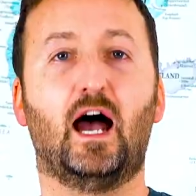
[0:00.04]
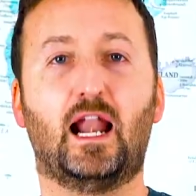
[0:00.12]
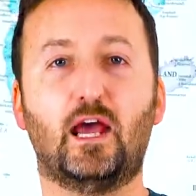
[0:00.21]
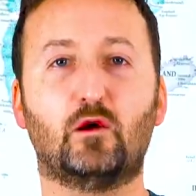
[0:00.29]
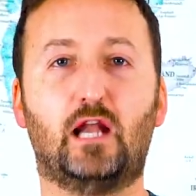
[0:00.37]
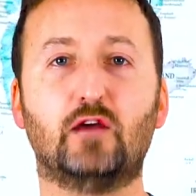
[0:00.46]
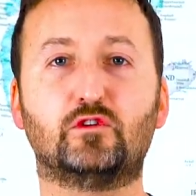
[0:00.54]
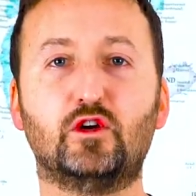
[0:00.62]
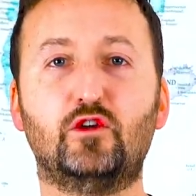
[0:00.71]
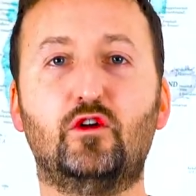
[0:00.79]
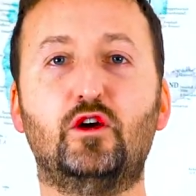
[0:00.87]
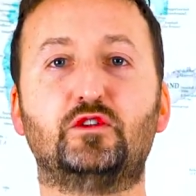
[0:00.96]
Hello Cloud
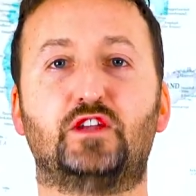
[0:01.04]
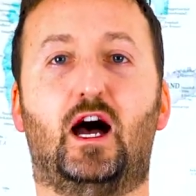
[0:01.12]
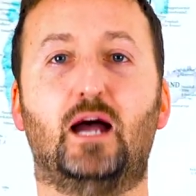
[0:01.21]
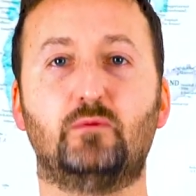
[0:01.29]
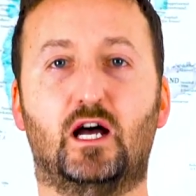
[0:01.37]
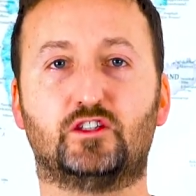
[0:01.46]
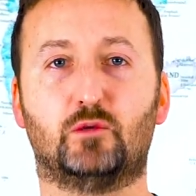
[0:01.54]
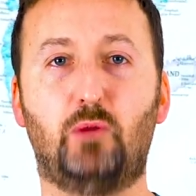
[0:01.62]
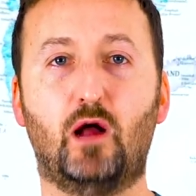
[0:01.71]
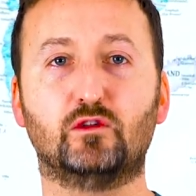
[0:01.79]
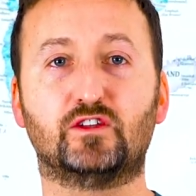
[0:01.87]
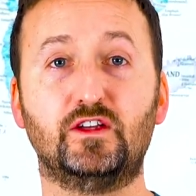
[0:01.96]
Gurus, I'm Nigel
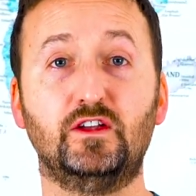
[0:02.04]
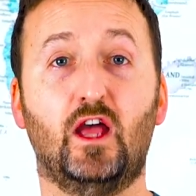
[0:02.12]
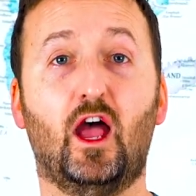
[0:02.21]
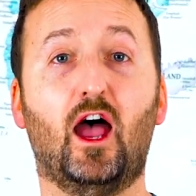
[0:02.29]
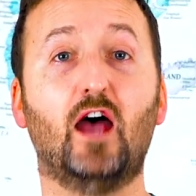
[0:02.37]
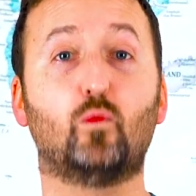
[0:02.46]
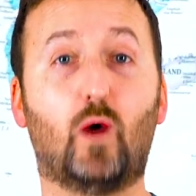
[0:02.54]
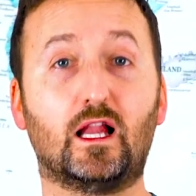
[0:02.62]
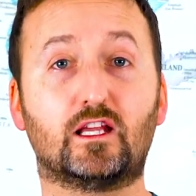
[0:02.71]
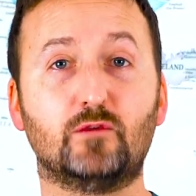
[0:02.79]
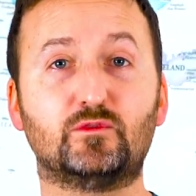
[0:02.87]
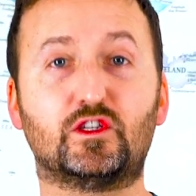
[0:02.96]
Poulton and
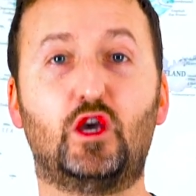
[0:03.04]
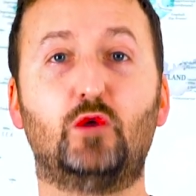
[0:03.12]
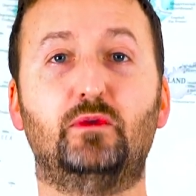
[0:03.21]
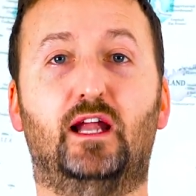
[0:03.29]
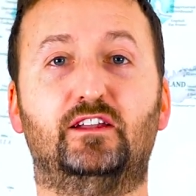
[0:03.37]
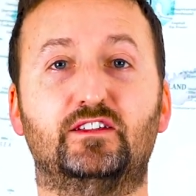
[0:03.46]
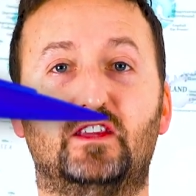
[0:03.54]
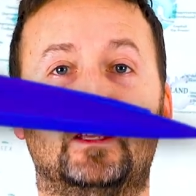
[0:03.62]
welcome to Kubernetes